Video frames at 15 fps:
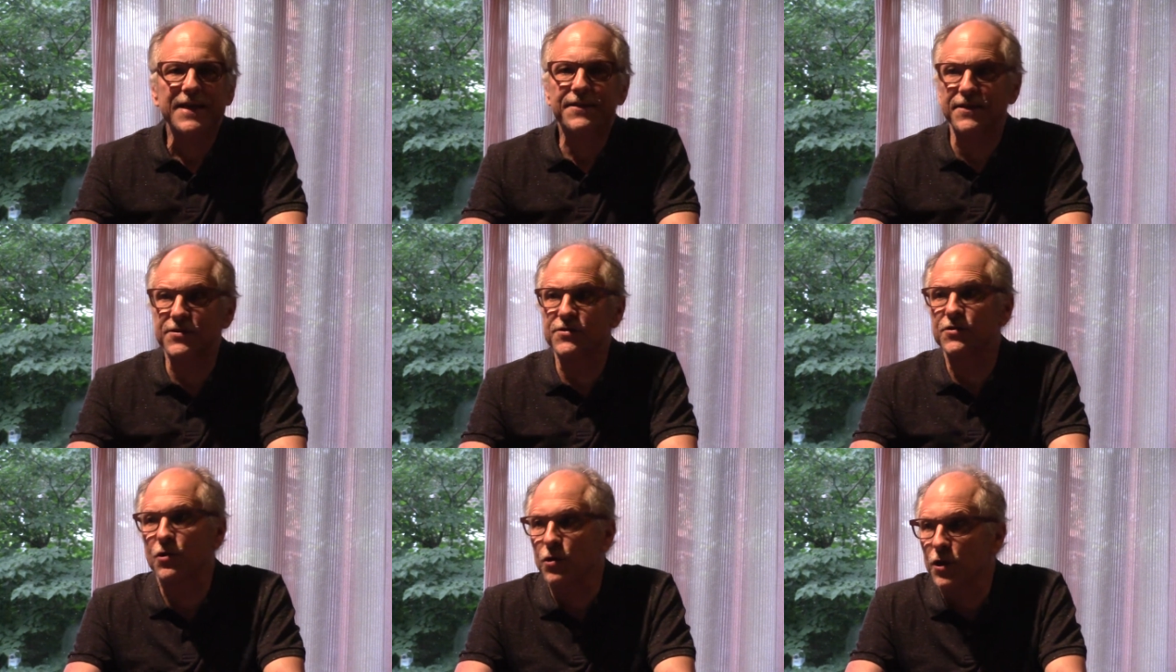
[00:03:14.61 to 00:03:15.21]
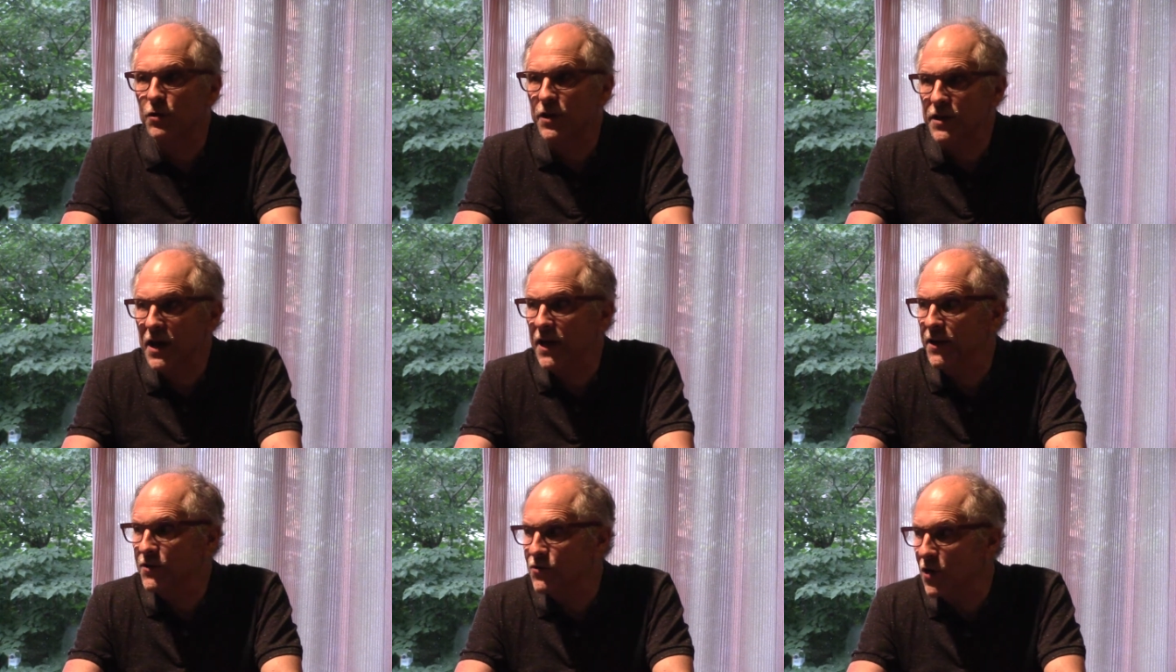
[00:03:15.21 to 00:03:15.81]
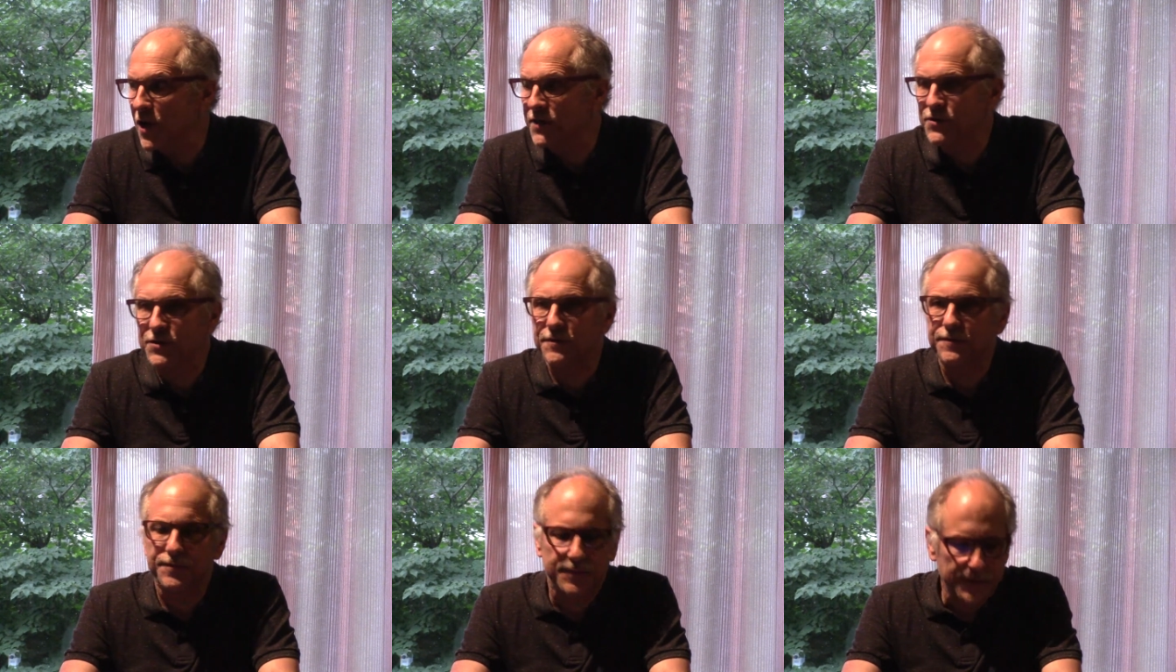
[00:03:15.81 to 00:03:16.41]
This is clearly not
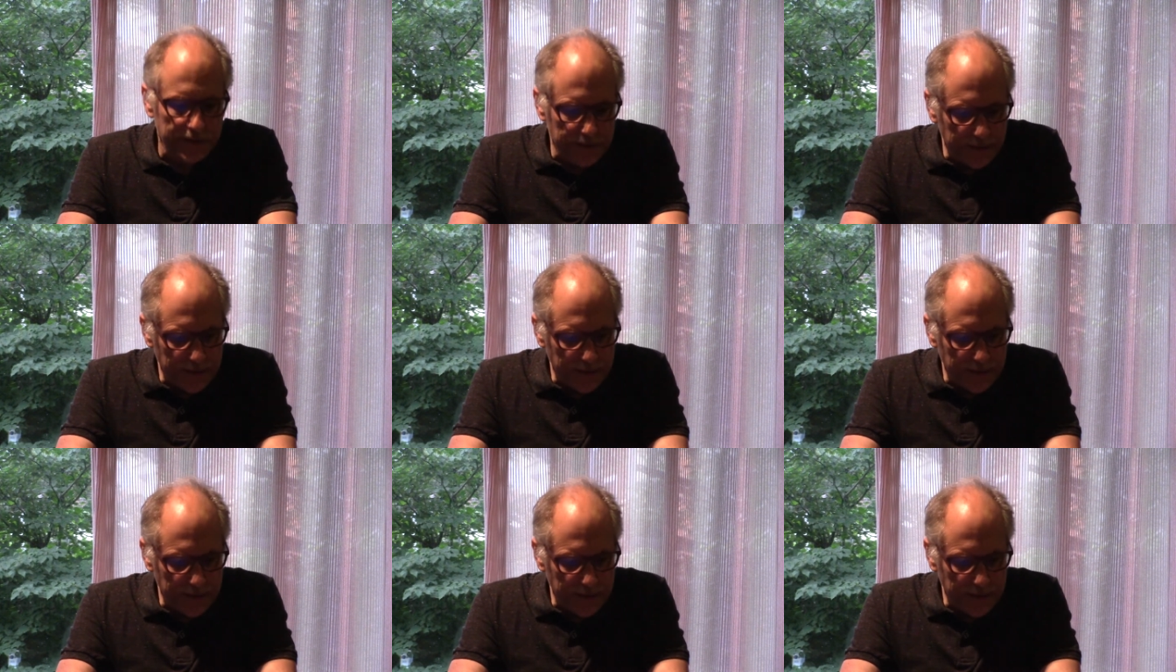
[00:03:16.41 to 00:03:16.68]
exhaustive.